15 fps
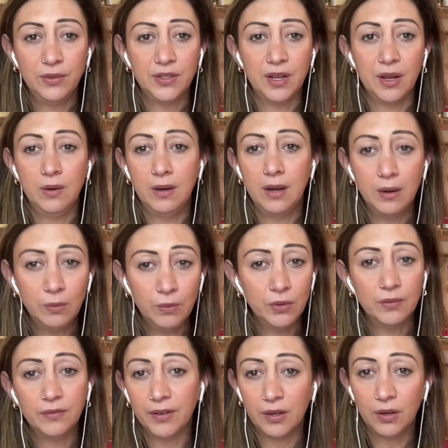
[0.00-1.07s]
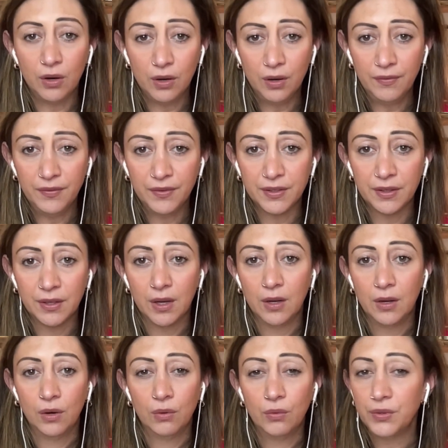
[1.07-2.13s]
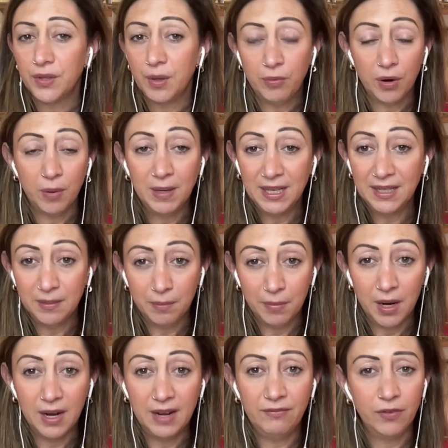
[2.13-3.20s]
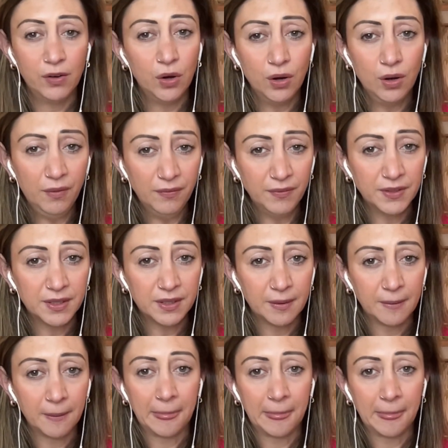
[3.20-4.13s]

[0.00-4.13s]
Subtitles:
So lungwort for coughs, also propolis and pine for coughs,